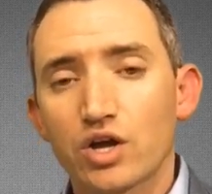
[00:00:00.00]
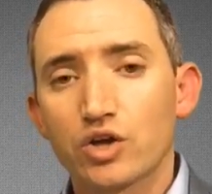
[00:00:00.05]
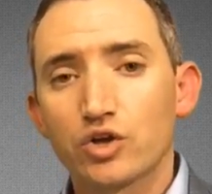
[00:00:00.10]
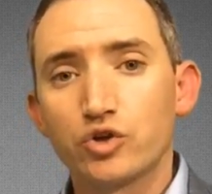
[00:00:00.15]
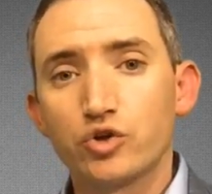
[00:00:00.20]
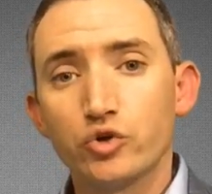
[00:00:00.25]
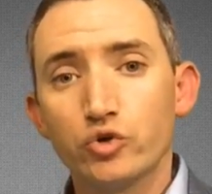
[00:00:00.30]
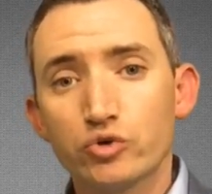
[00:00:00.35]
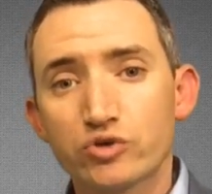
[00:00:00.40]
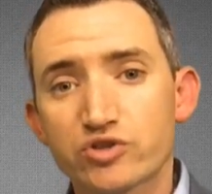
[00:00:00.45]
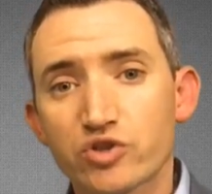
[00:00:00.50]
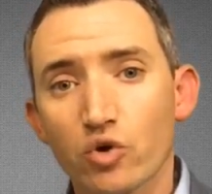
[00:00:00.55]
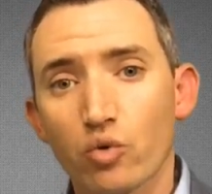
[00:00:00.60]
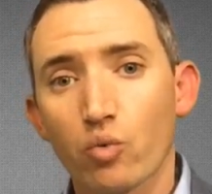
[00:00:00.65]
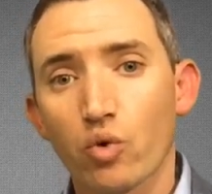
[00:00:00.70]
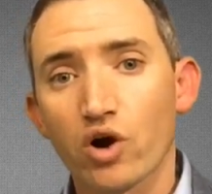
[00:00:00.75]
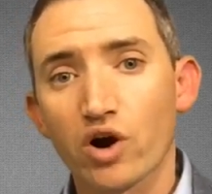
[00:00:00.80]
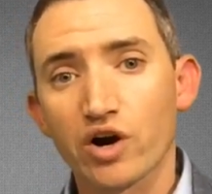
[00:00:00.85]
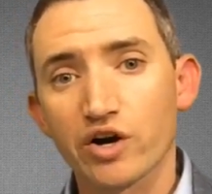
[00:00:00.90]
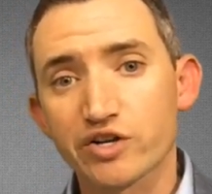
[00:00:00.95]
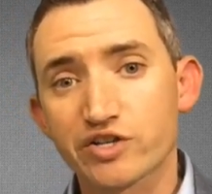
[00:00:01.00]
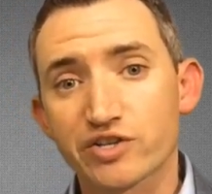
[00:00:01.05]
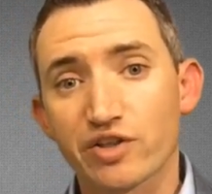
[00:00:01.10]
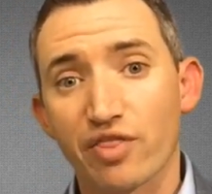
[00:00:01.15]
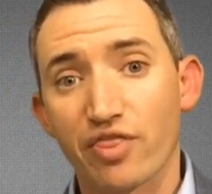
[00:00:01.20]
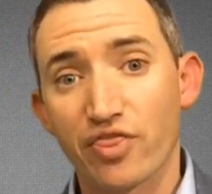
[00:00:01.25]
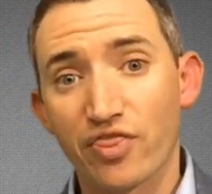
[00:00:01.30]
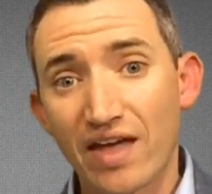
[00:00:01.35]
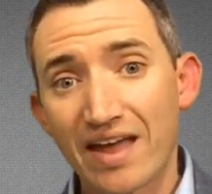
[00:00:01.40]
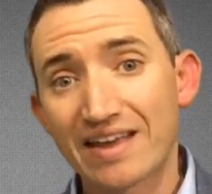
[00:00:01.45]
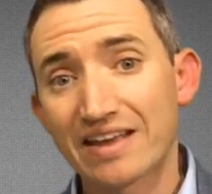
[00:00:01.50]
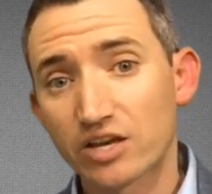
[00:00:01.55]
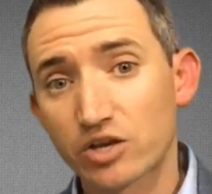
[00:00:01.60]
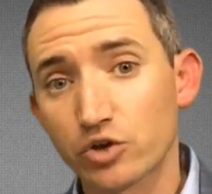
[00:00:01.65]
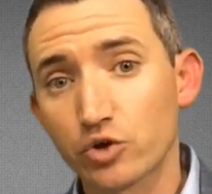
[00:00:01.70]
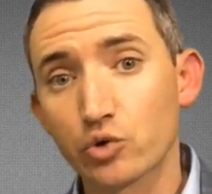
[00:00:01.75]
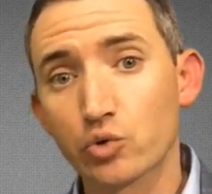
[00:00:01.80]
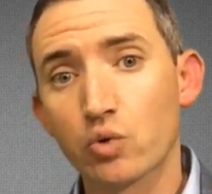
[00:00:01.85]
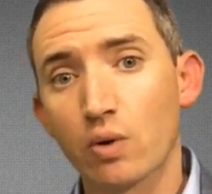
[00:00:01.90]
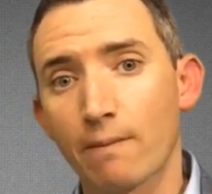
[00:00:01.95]
Use the words thank
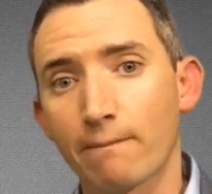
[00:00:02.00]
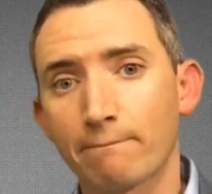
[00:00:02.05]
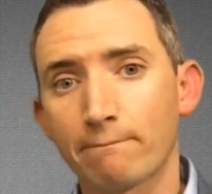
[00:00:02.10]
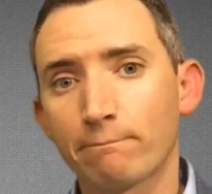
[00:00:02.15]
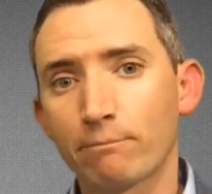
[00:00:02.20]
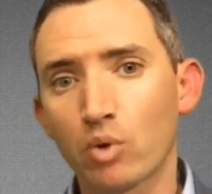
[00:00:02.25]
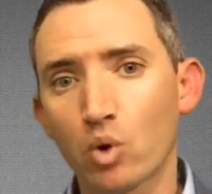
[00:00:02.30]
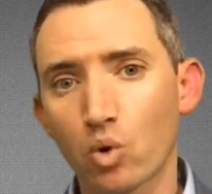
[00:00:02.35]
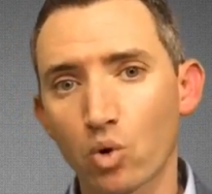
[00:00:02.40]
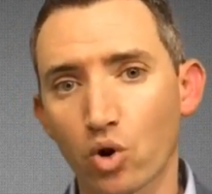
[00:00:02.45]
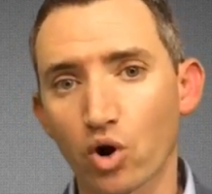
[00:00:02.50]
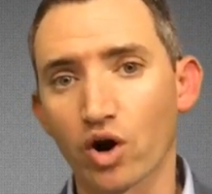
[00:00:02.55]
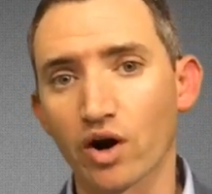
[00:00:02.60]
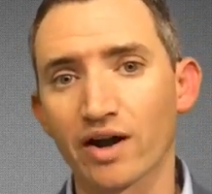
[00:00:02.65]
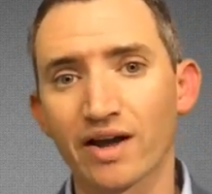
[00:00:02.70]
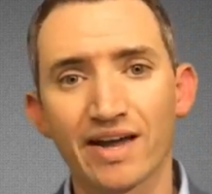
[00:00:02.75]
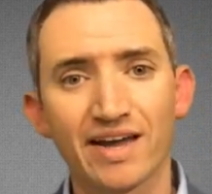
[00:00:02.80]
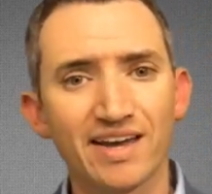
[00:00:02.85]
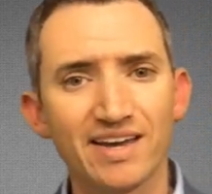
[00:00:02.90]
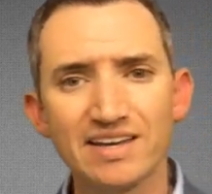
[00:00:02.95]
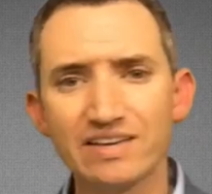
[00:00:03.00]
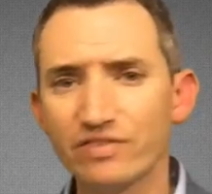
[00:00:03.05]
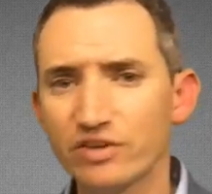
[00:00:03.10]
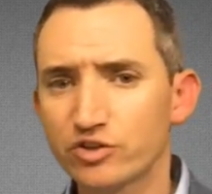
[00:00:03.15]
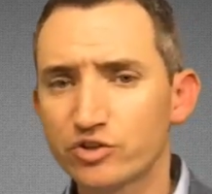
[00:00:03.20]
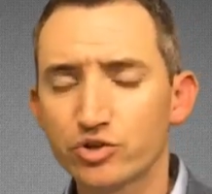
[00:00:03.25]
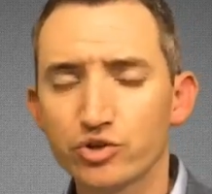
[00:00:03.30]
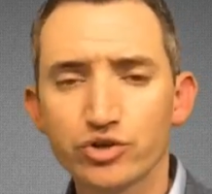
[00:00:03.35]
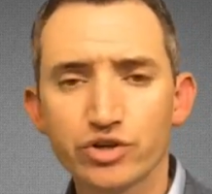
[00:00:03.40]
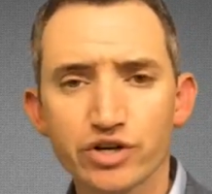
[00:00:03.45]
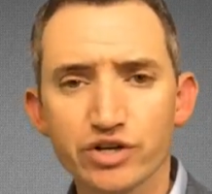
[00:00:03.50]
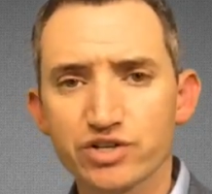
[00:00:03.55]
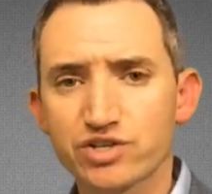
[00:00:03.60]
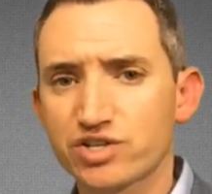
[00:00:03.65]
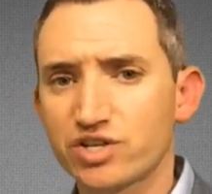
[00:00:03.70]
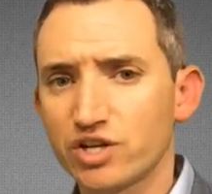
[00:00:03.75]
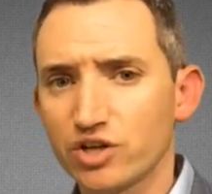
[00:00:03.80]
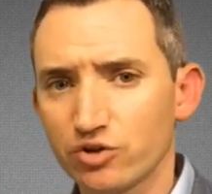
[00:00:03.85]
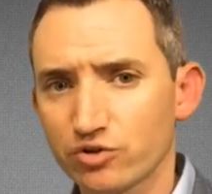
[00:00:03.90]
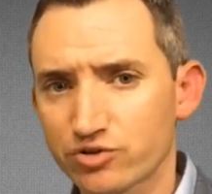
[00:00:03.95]
you more, even to your
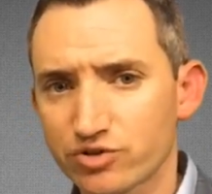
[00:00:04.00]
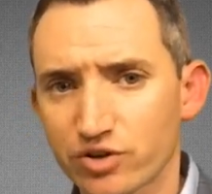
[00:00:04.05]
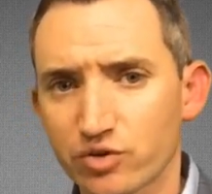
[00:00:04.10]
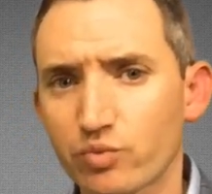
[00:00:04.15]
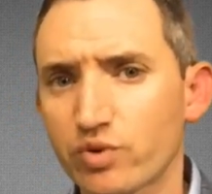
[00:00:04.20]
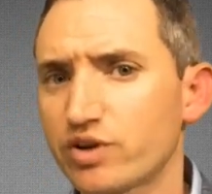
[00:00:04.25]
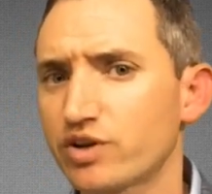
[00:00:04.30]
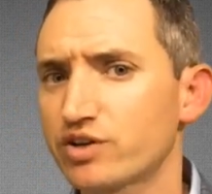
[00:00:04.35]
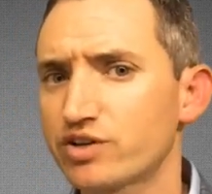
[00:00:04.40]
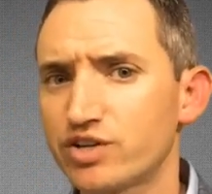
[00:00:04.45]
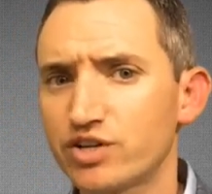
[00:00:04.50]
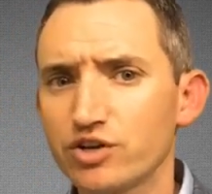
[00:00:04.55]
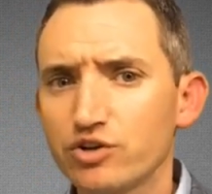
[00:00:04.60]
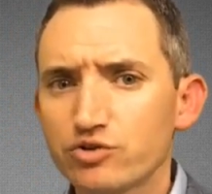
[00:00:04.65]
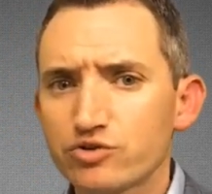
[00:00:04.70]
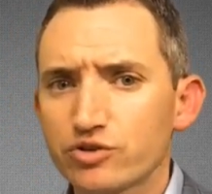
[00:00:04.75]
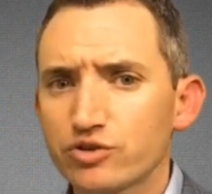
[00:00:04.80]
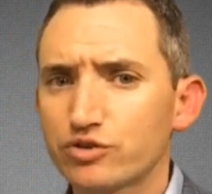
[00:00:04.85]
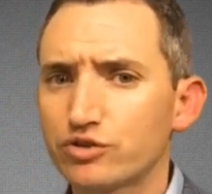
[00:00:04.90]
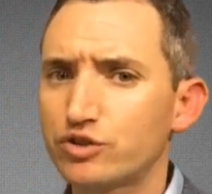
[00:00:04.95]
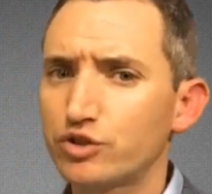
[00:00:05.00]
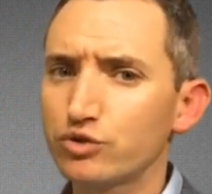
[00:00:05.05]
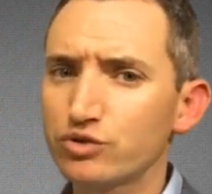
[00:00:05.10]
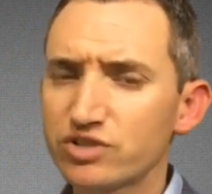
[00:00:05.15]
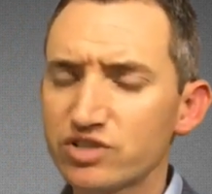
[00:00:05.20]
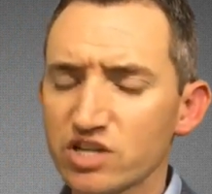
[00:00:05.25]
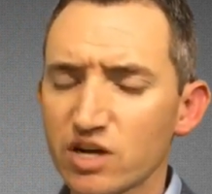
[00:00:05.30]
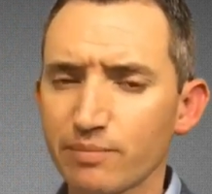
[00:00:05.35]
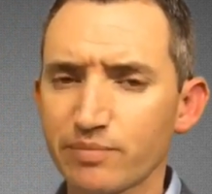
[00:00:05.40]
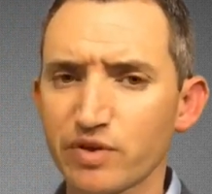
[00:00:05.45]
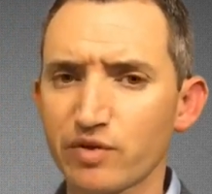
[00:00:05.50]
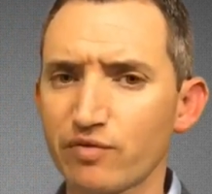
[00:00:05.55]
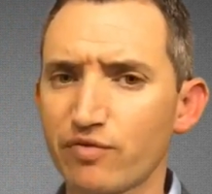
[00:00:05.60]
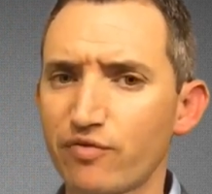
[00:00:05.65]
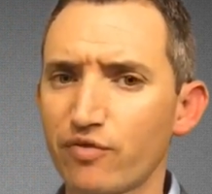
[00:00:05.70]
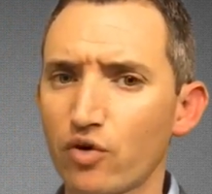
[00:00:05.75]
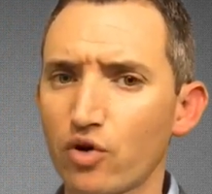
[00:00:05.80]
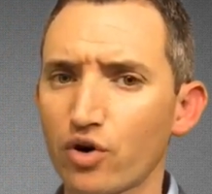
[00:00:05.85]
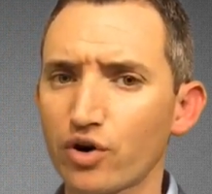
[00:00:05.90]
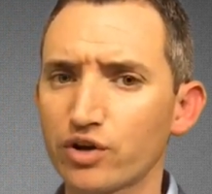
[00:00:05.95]
children. When your children do something
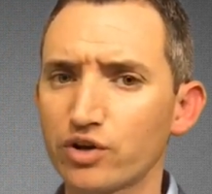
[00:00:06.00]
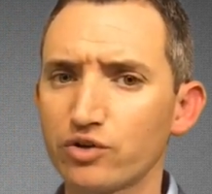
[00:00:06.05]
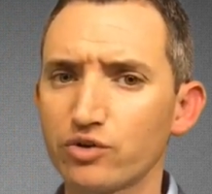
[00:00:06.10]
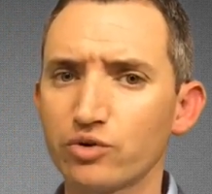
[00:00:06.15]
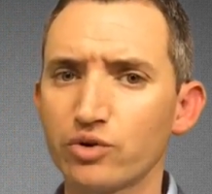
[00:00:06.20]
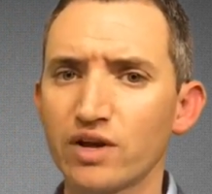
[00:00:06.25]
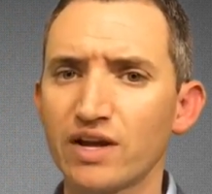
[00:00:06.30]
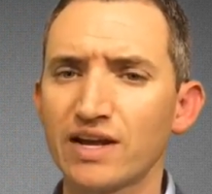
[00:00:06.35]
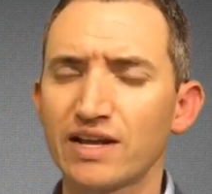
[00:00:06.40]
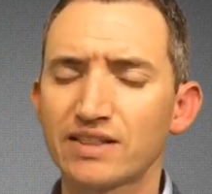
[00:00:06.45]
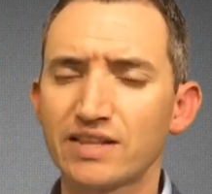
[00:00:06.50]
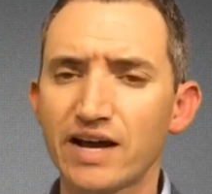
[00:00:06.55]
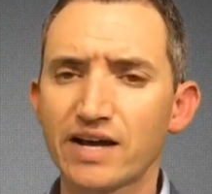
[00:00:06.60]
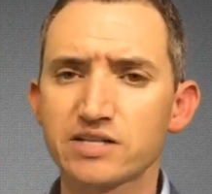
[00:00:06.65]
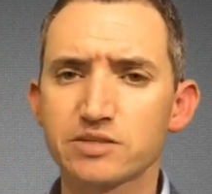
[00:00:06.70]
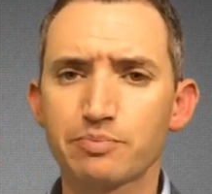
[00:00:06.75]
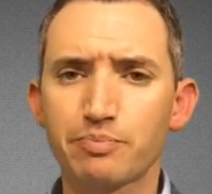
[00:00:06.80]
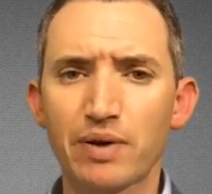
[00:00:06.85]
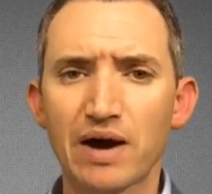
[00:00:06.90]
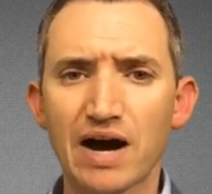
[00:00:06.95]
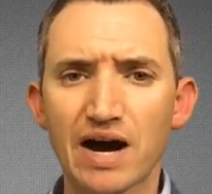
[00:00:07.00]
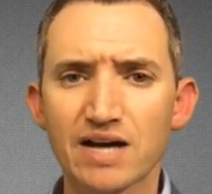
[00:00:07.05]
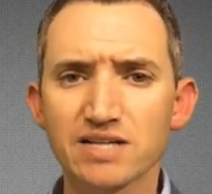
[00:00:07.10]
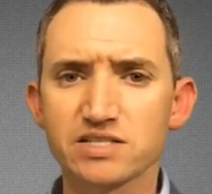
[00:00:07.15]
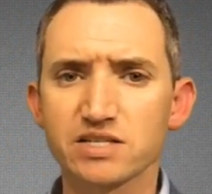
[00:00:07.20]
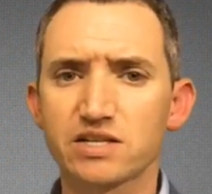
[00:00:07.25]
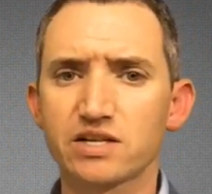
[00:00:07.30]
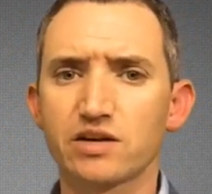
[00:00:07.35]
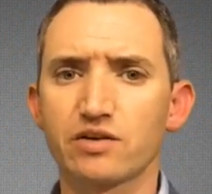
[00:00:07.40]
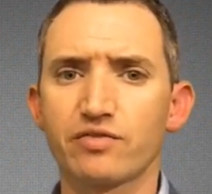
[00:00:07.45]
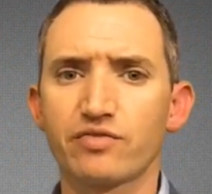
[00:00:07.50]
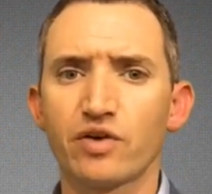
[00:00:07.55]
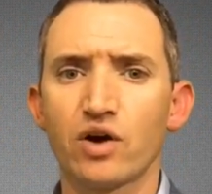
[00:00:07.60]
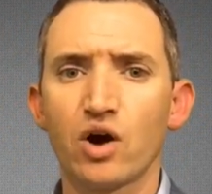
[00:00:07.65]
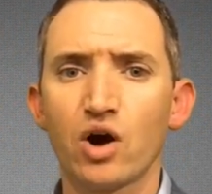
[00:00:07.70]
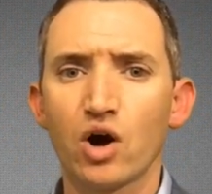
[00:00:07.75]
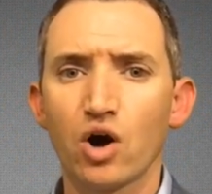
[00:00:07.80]
for you that's positive